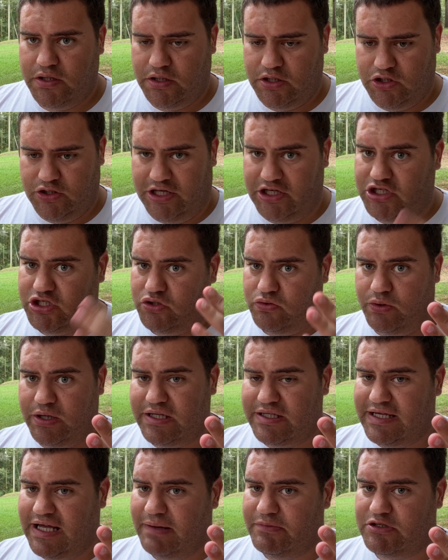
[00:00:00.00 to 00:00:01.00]
So that's
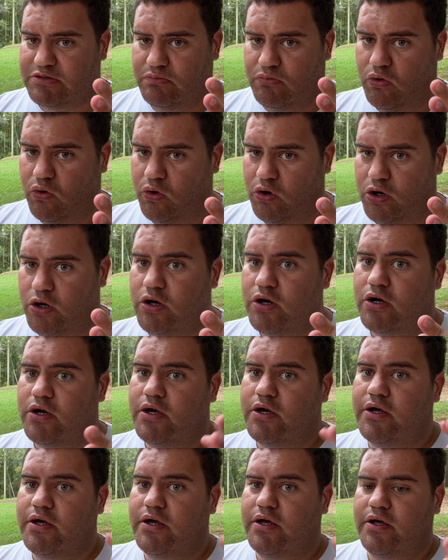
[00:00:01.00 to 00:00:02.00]
3 times more
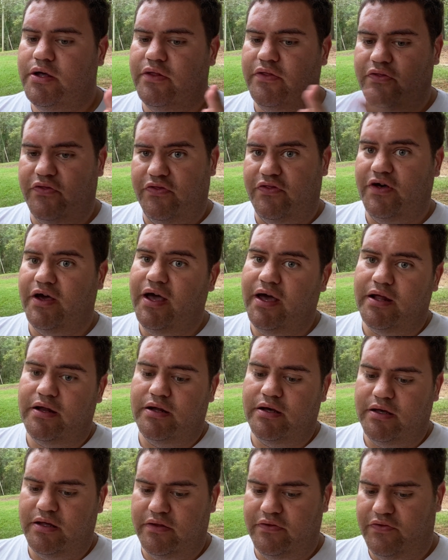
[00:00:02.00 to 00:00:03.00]

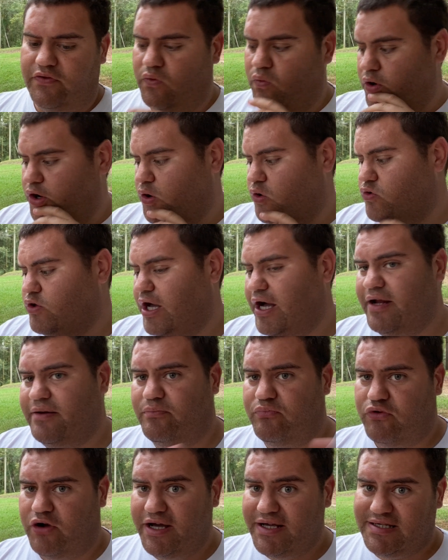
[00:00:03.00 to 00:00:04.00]
than the 109
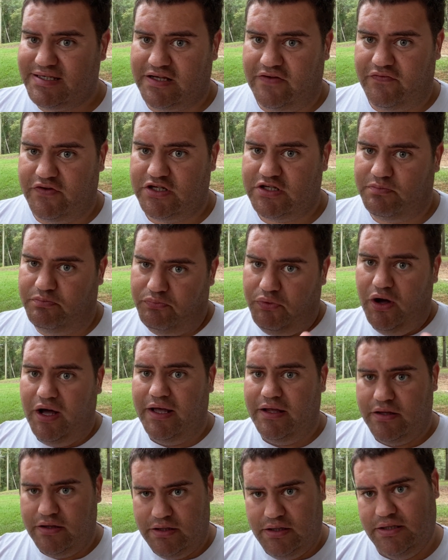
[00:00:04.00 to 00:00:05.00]
price difference.
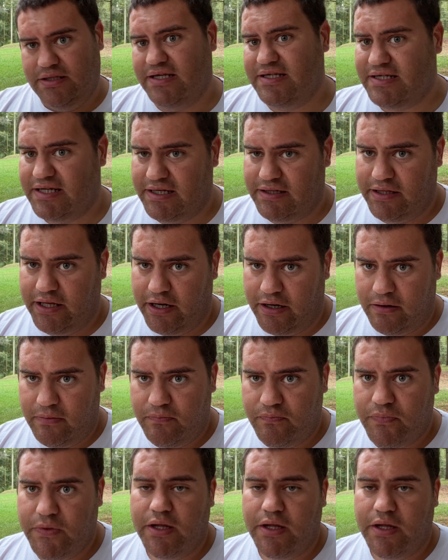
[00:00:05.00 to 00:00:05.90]
But it doesn't end there.